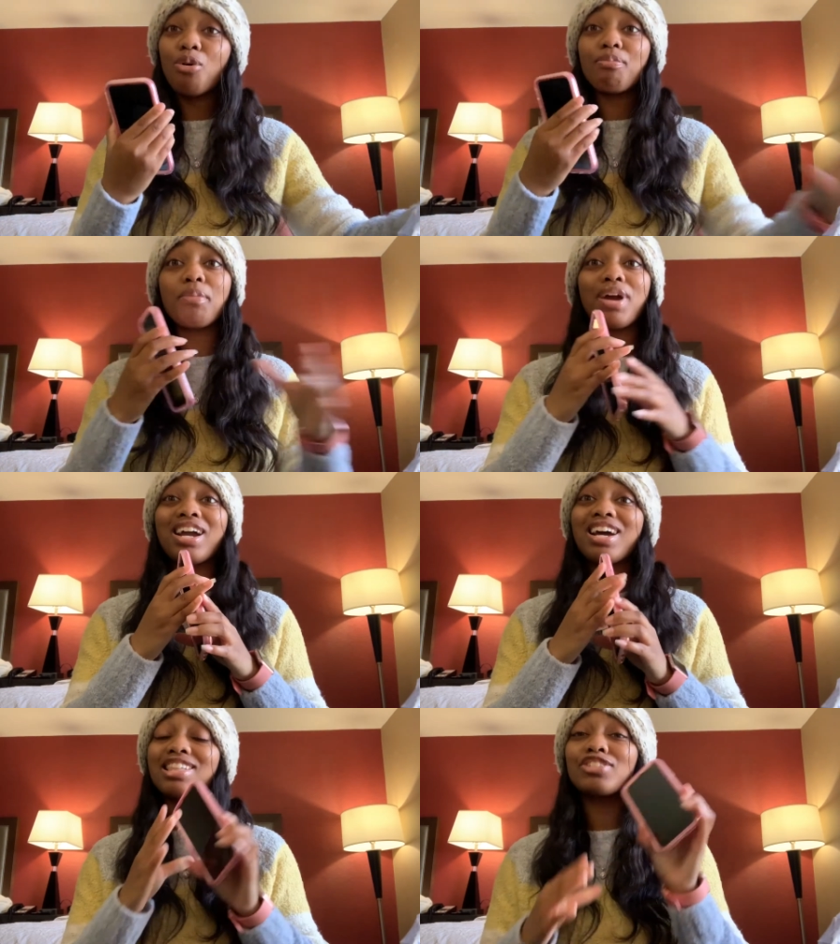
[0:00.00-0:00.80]
Remember, I
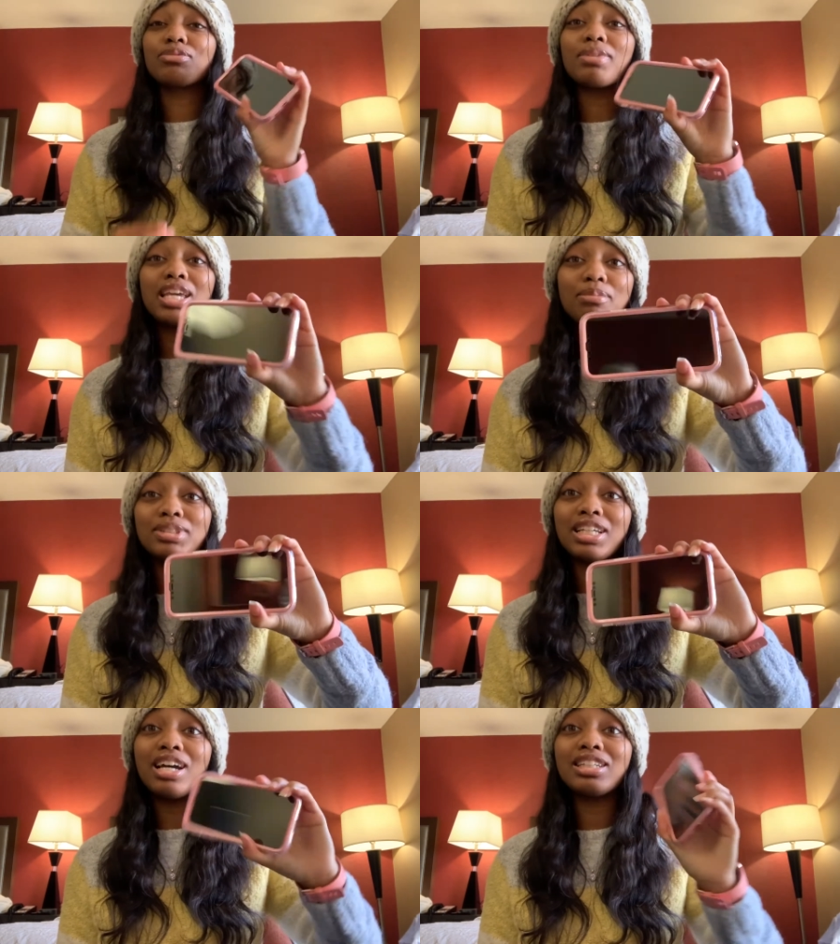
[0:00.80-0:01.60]
got this from
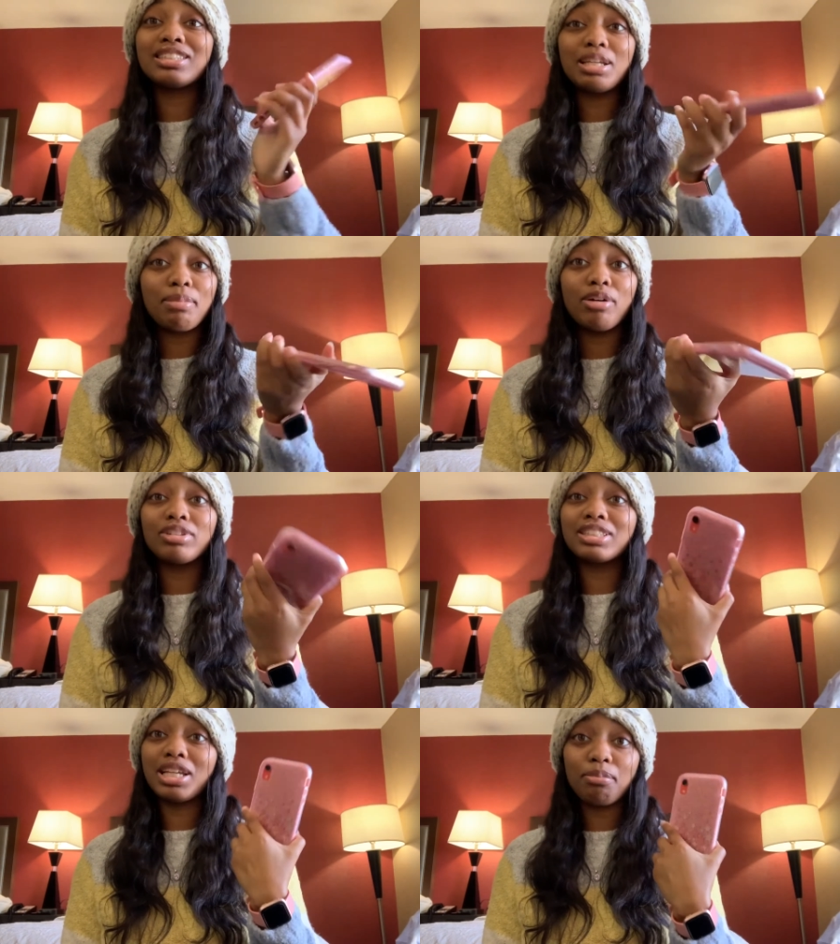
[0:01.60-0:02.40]
Amazon. It's about the
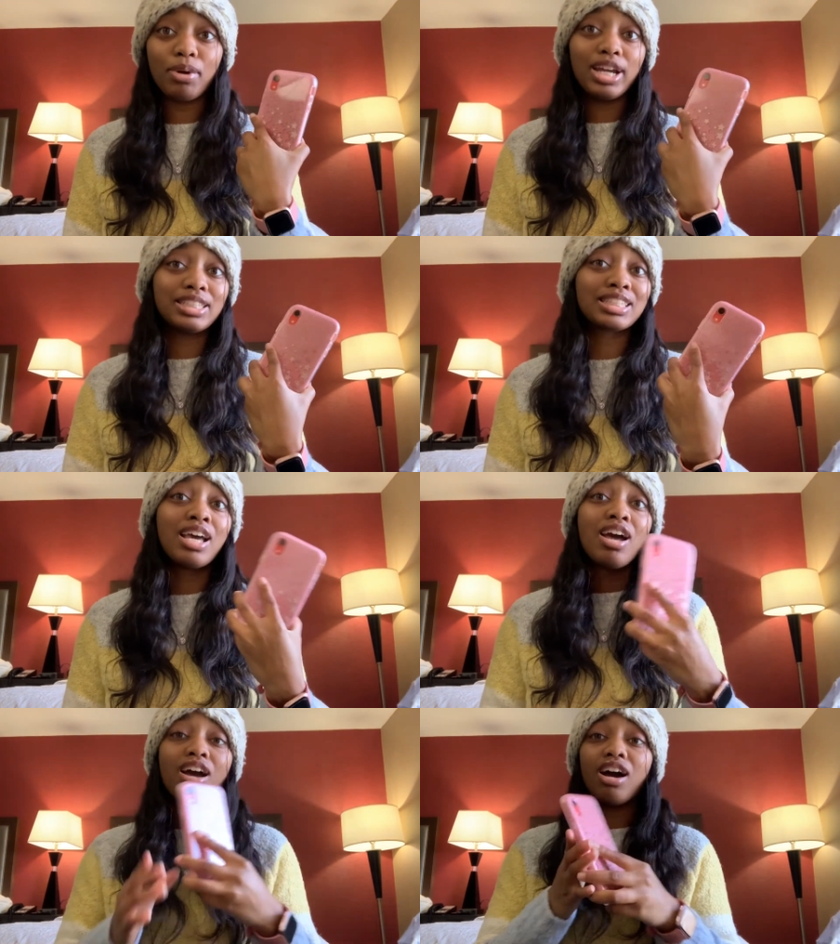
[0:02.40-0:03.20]
same price,
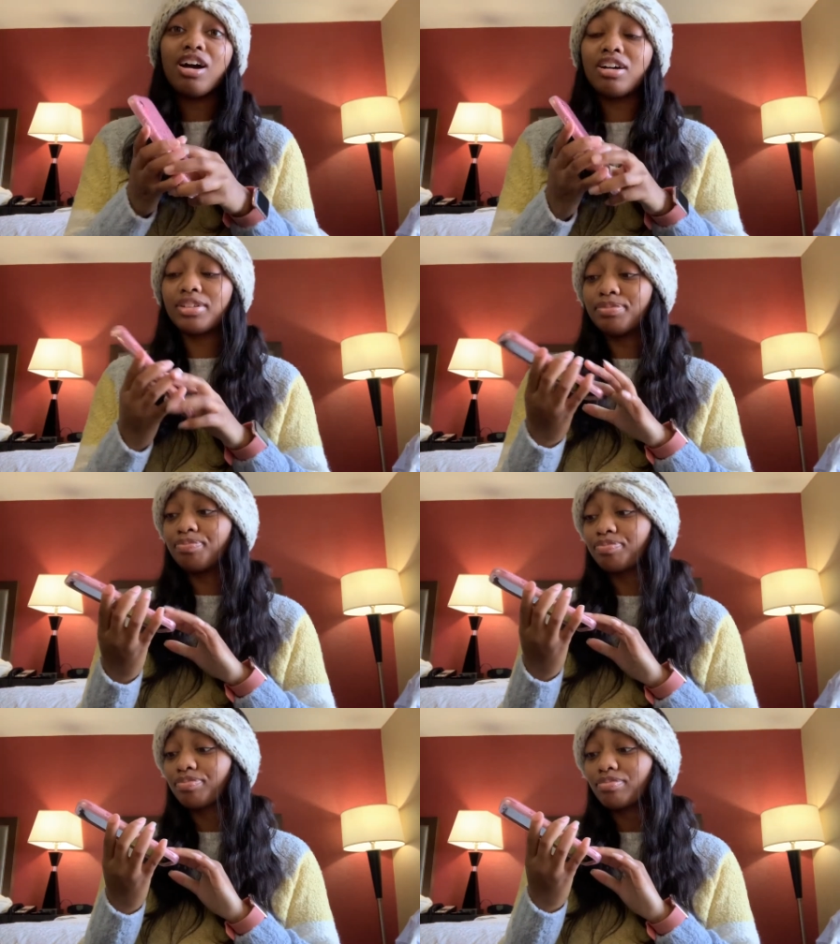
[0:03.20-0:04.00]

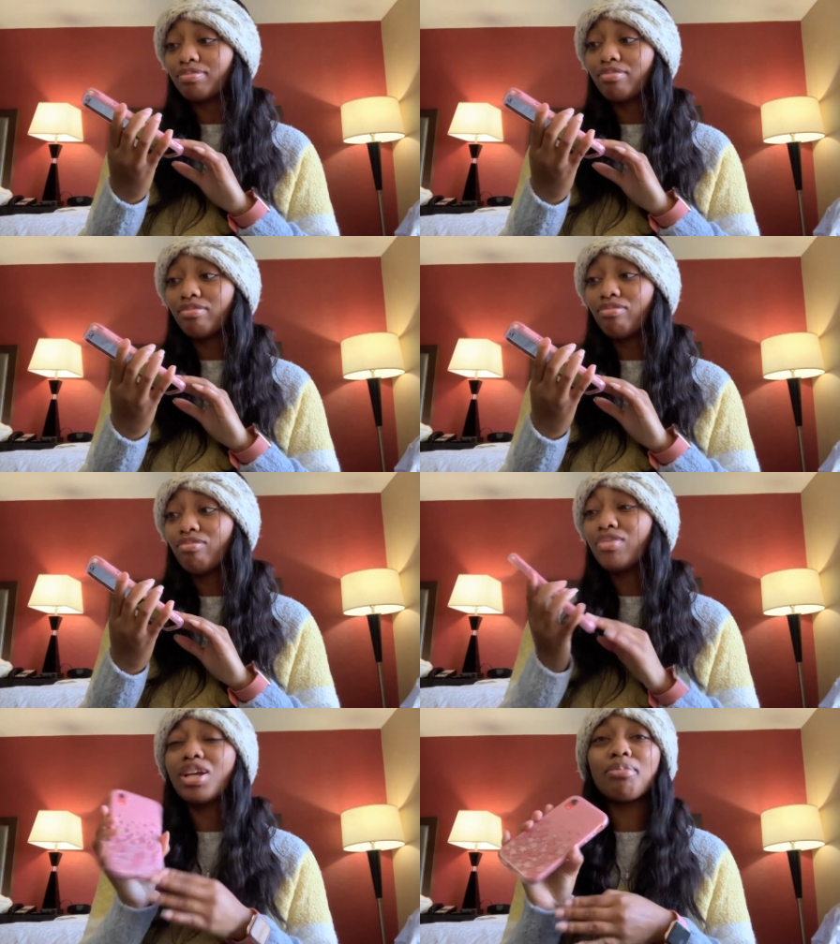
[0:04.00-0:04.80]

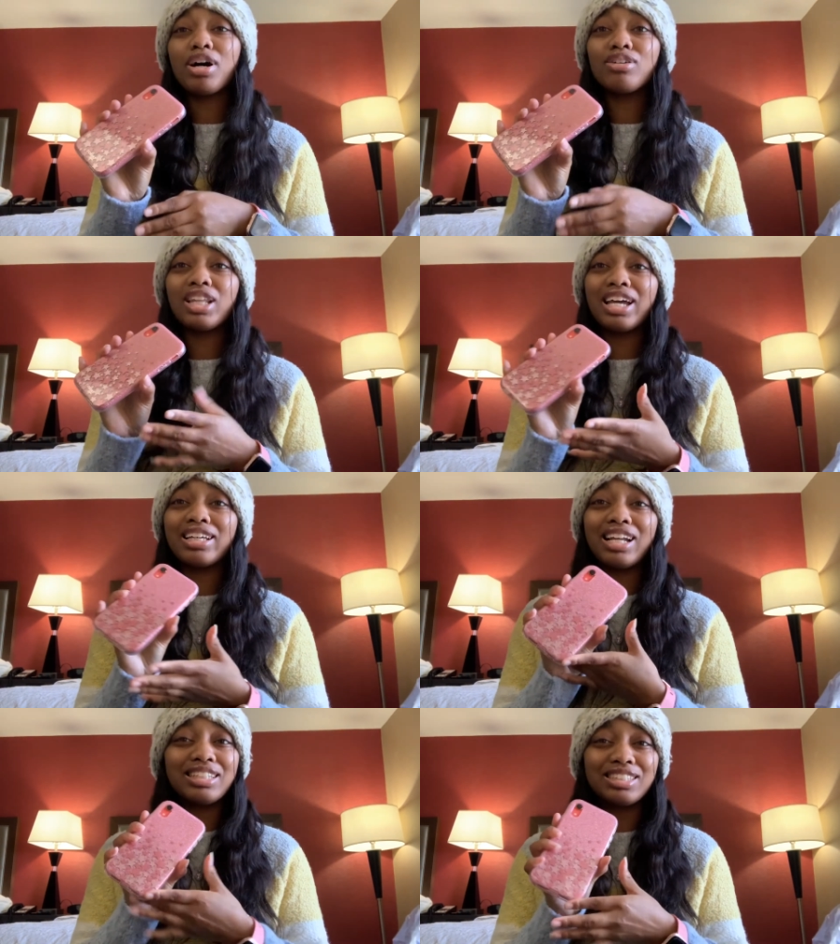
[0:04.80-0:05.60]
about like
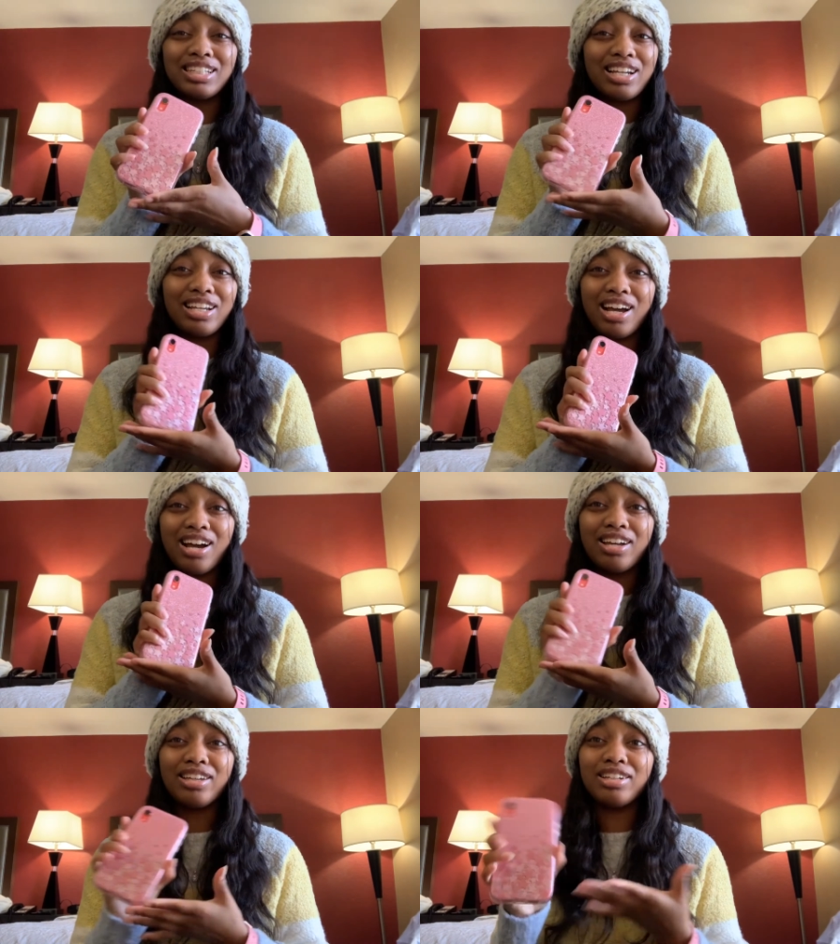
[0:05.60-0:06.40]

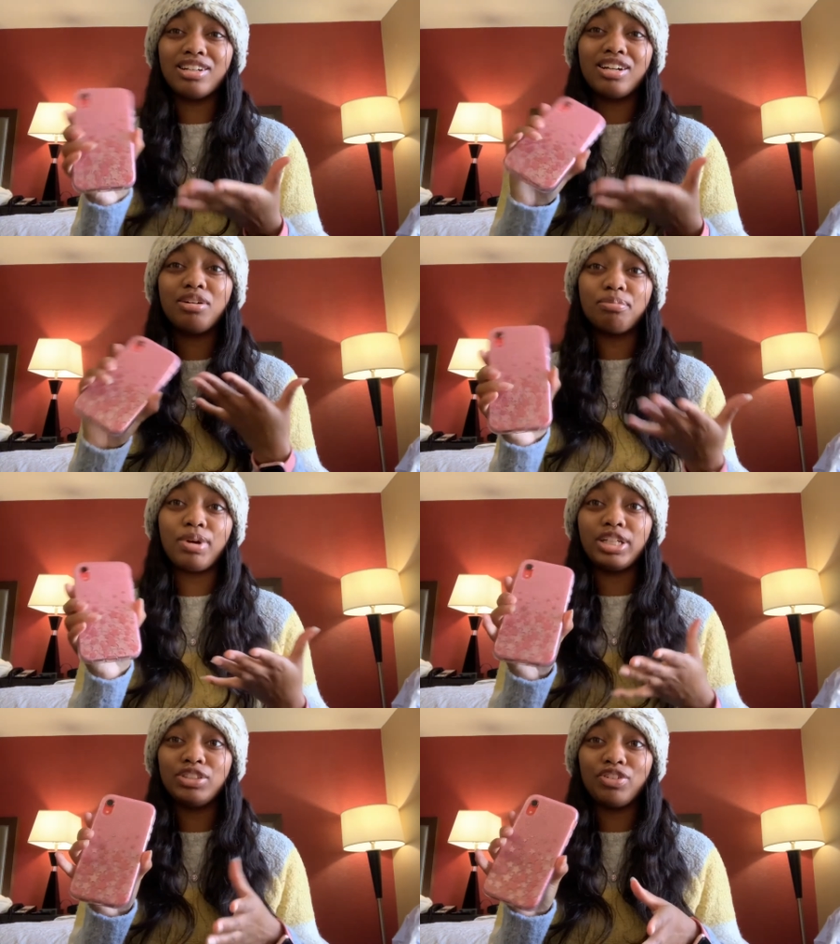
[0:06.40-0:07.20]
$19.99
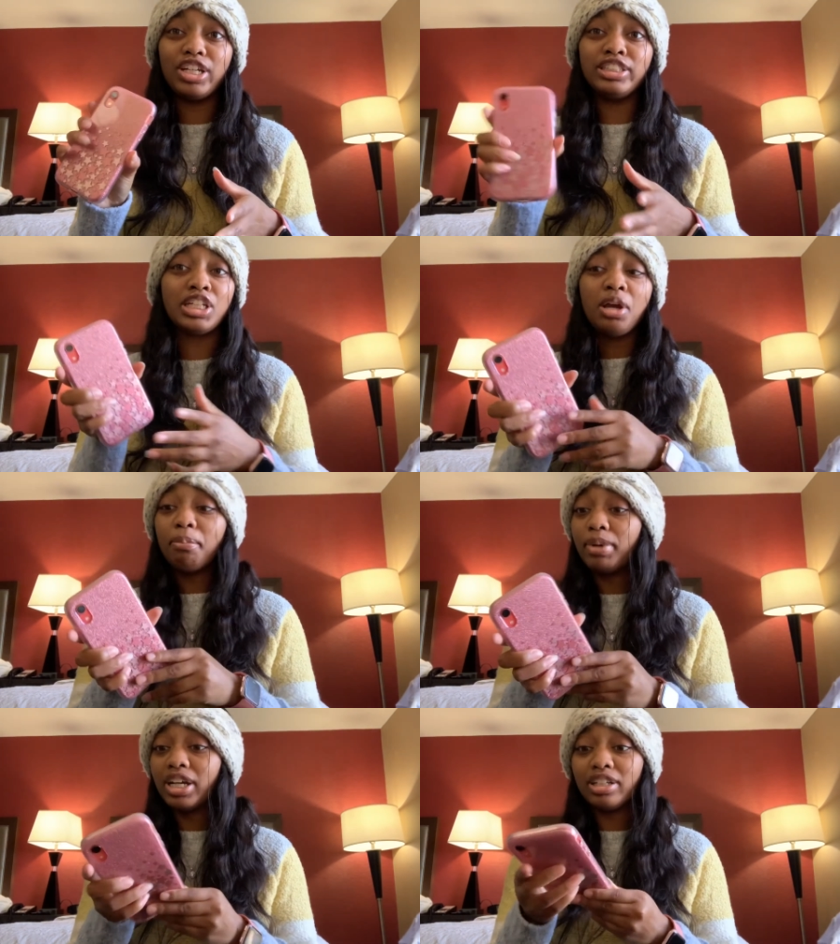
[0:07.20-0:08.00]
price range,
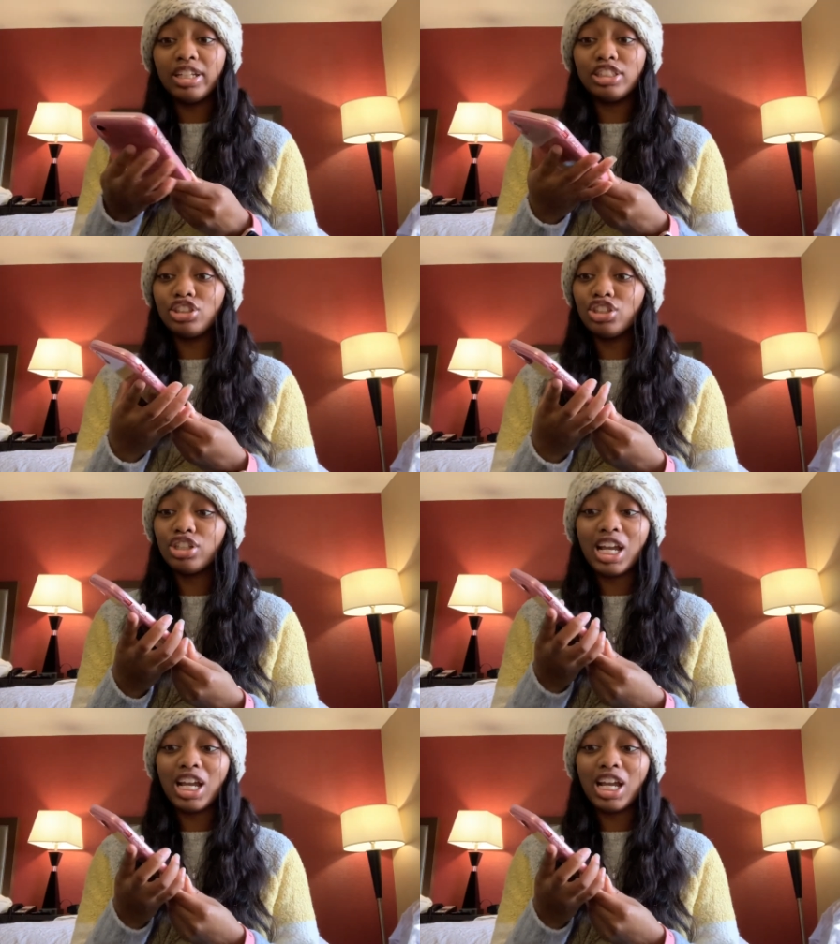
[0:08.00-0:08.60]
but it's good.